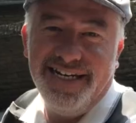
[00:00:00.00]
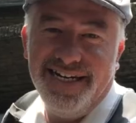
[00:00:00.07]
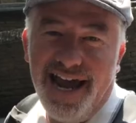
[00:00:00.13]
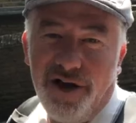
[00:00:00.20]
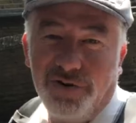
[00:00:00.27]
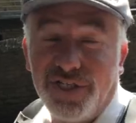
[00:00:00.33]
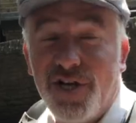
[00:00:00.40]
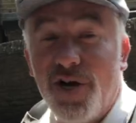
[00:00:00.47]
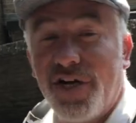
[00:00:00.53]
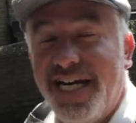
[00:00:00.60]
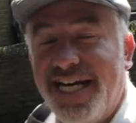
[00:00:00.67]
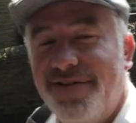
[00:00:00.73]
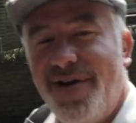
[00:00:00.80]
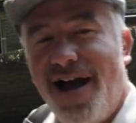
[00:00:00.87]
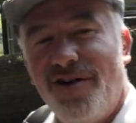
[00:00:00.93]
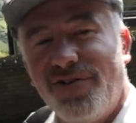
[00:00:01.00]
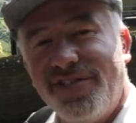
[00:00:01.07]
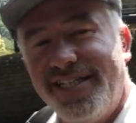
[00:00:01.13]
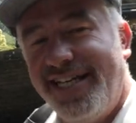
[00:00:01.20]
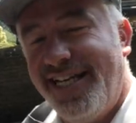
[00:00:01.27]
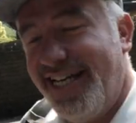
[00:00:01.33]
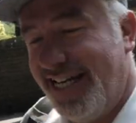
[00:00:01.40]
Now, talking
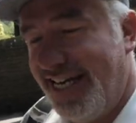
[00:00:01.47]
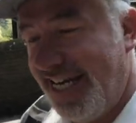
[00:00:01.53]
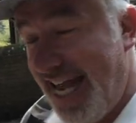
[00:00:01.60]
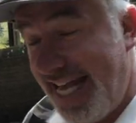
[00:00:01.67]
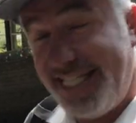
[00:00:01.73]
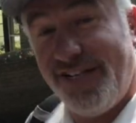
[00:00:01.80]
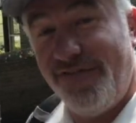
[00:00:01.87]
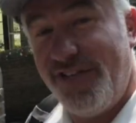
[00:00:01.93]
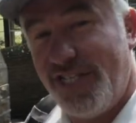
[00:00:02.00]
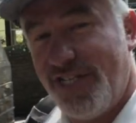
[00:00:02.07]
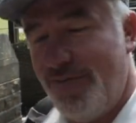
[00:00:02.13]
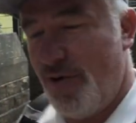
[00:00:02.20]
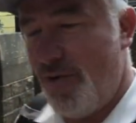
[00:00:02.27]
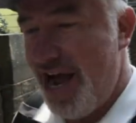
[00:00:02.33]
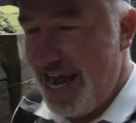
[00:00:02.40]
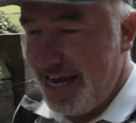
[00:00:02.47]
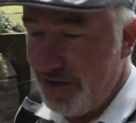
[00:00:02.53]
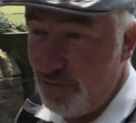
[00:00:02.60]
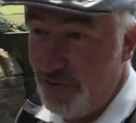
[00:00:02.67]
about Last of the Summer Wine,